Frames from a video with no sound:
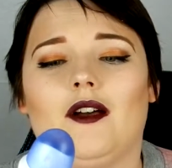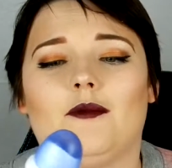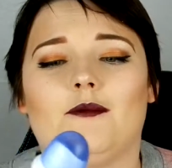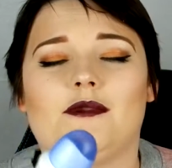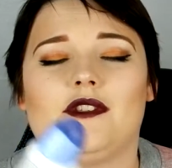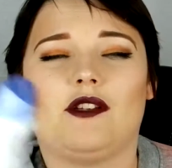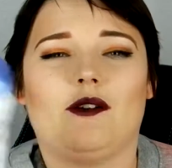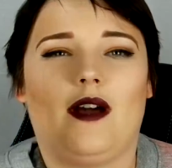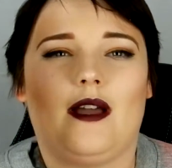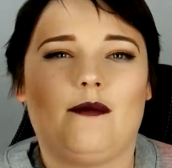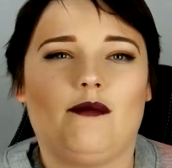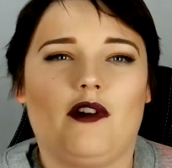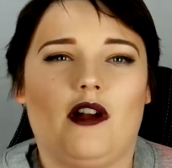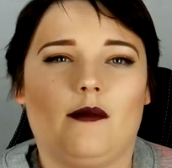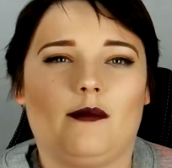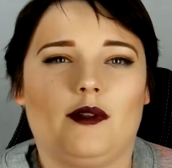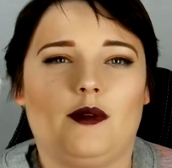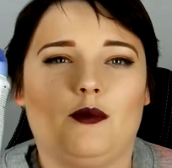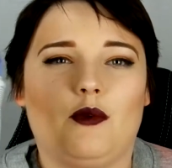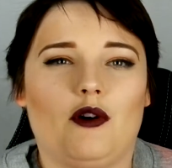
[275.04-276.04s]
So I
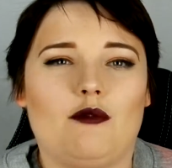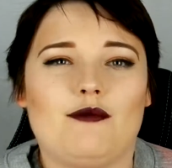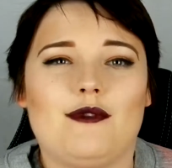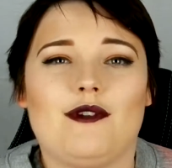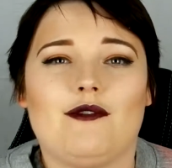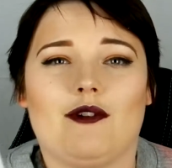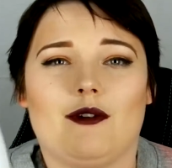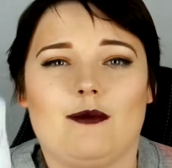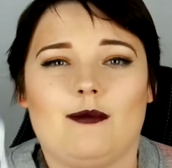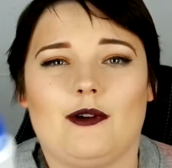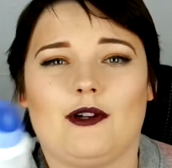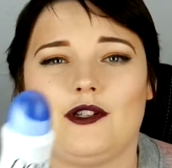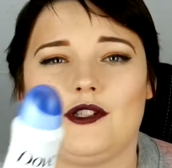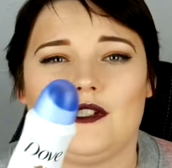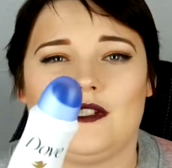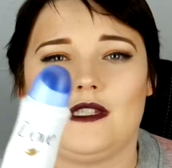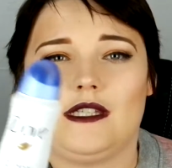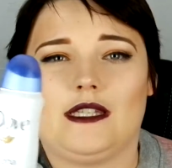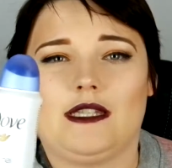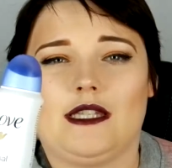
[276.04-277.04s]
probably won't be
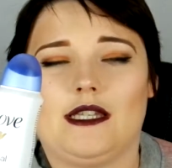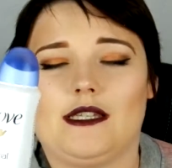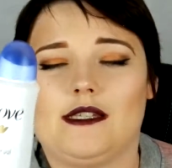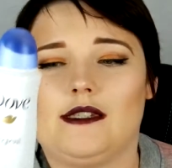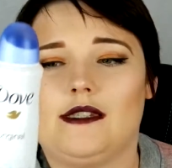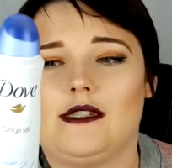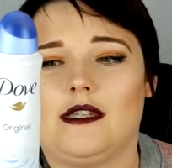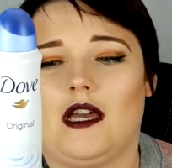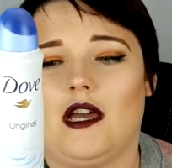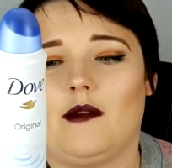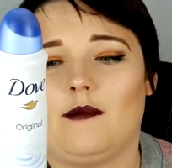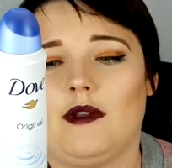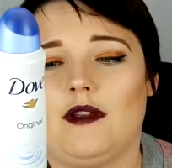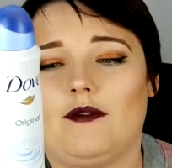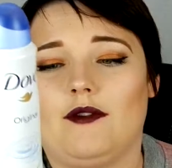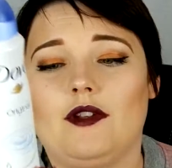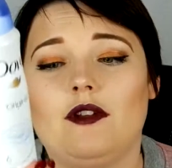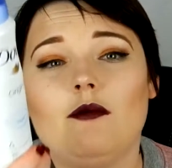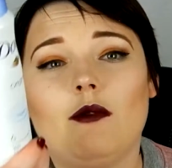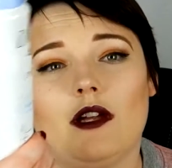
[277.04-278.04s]
repurchasing this.
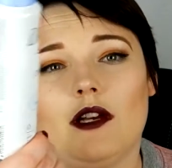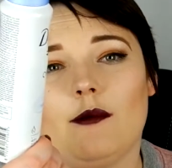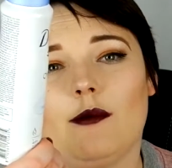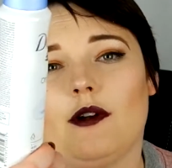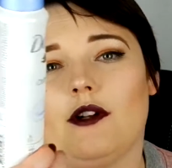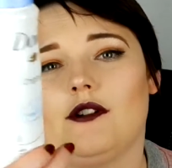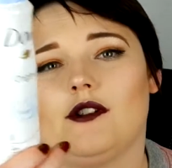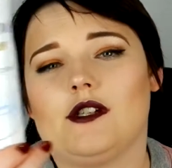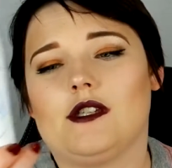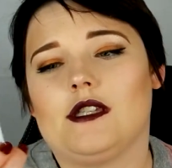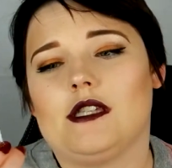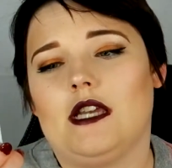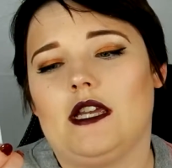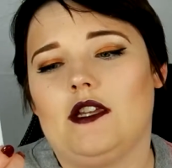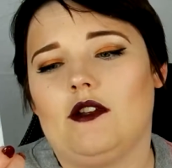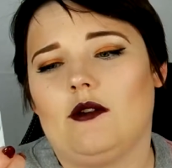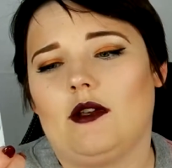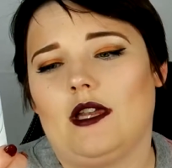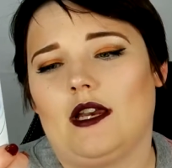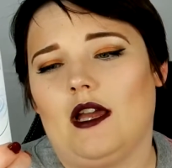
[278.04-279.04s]
If you want to purchase it,
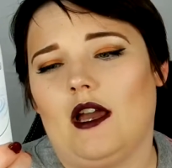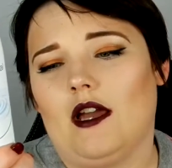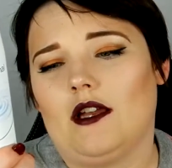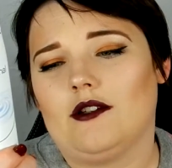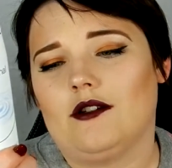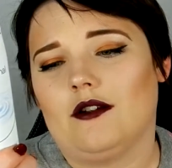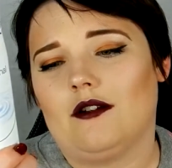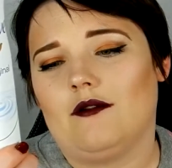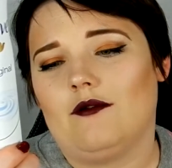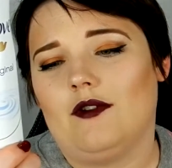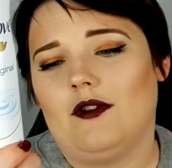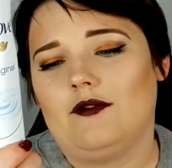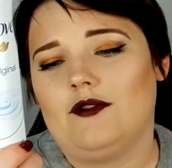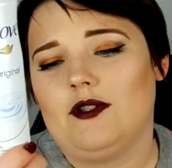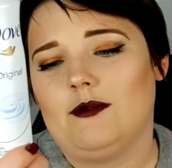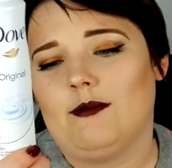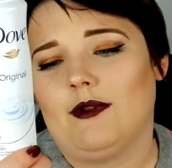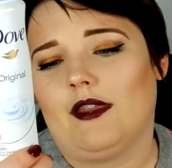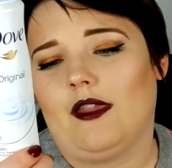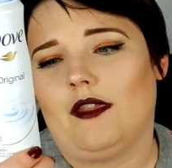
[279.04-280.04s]
you get
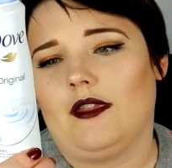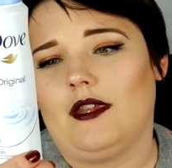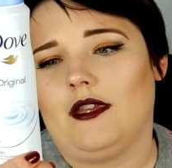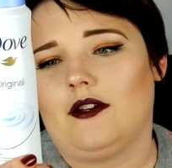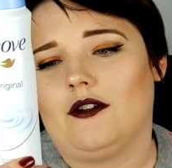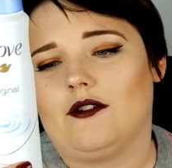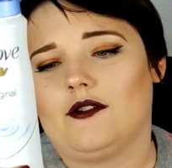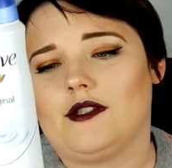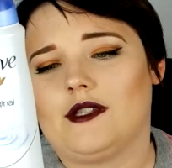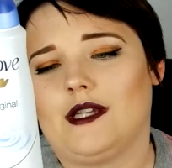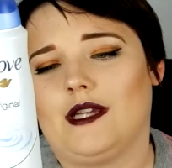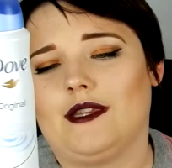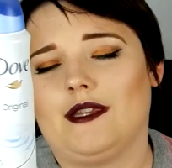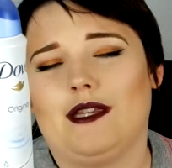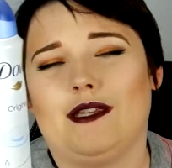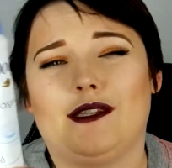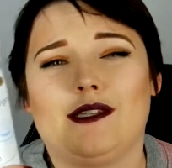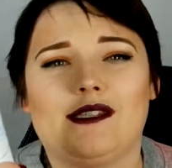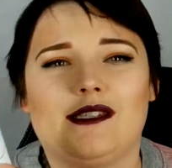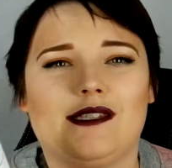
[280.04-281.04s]
150 milliliters, and I
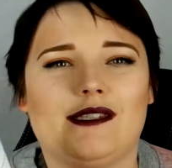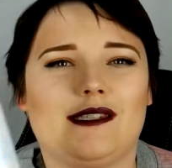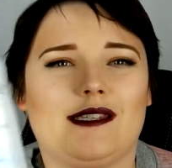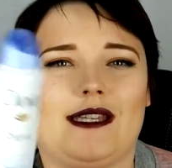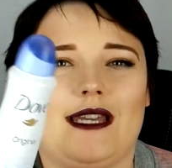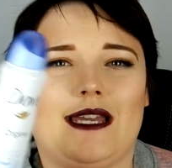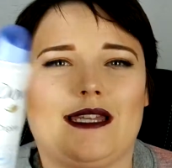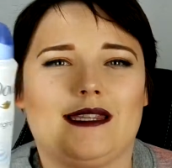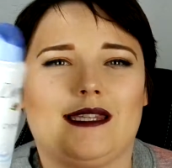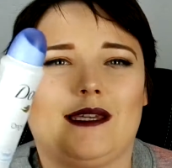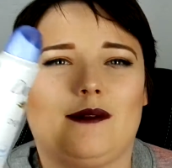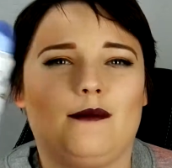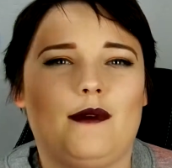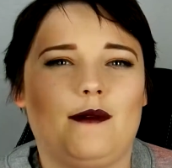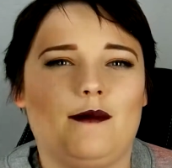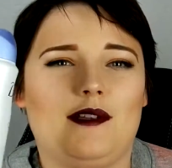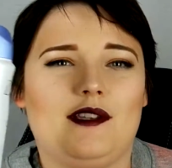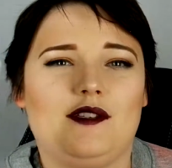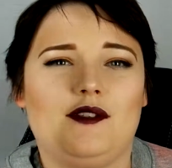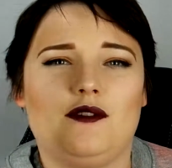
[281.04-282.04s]
think this is, again, like
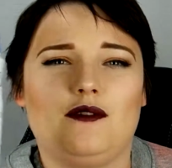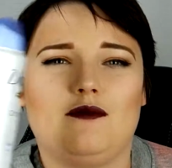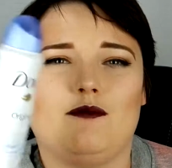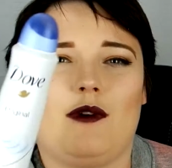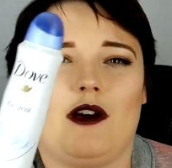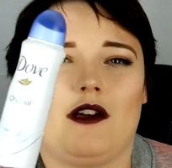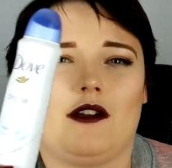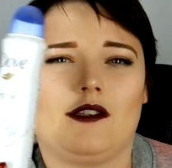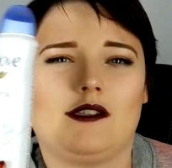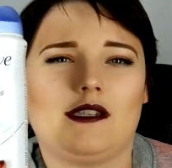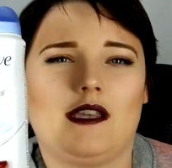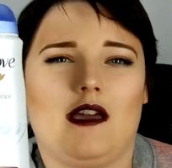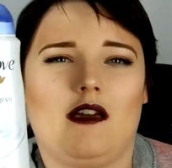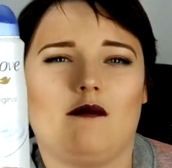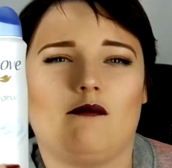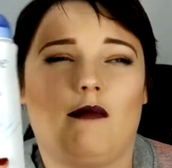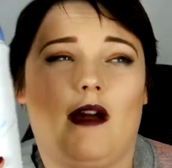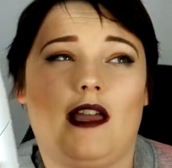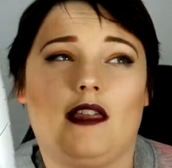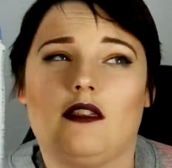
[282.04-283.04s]
maybe $2
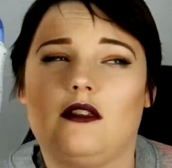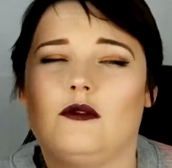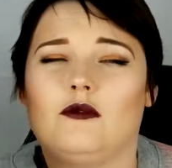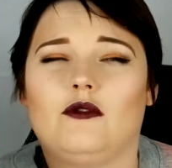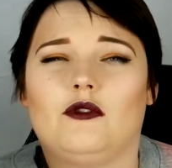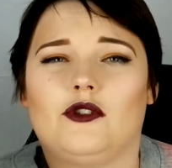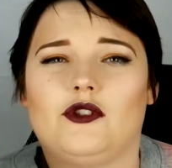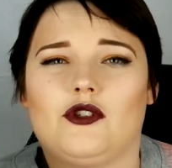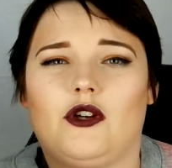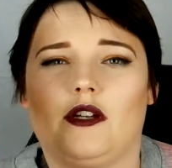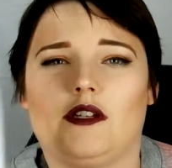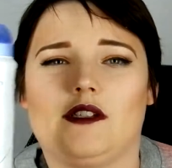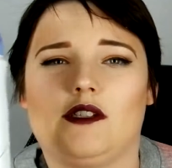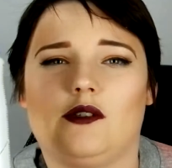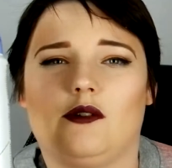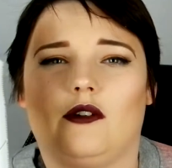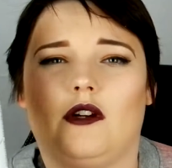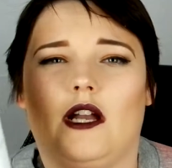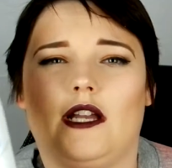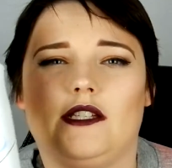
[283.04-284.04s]
at my local
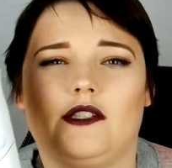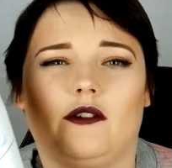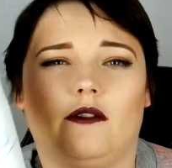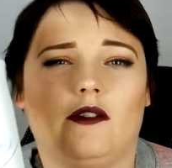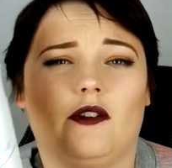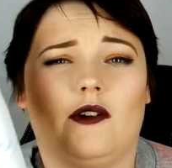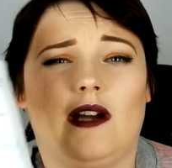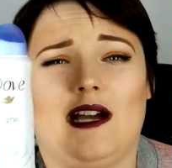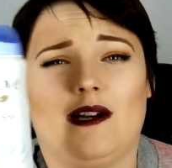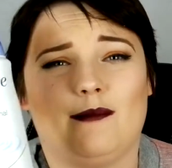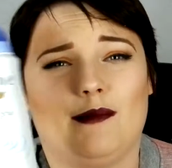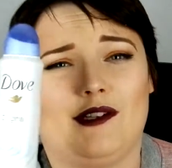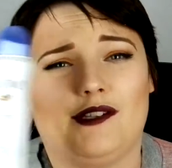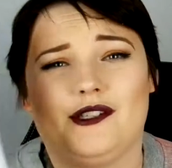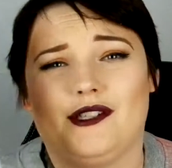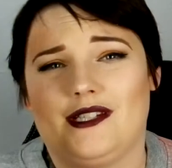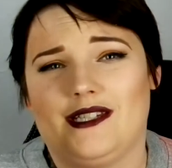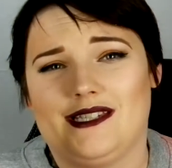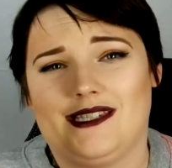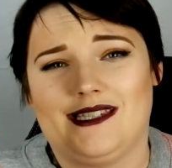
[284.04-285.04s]
drugstore. I don't know how
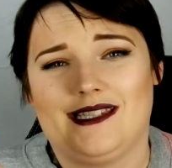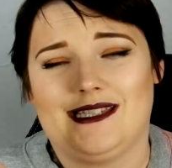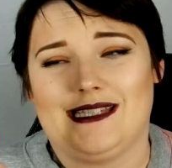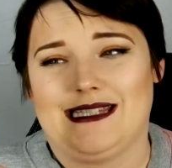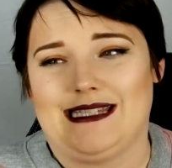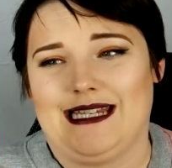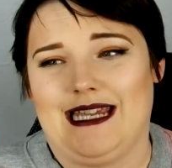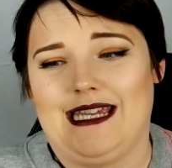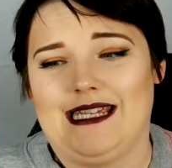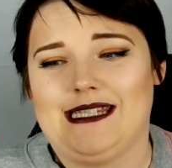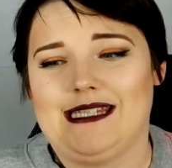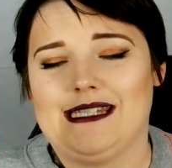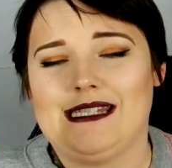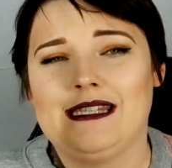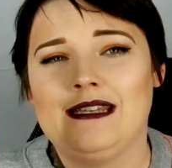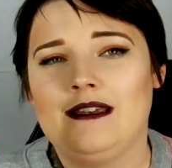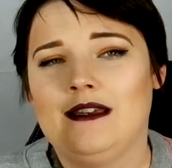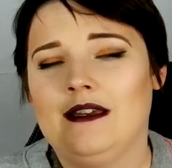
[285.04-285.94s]
much it is in the States.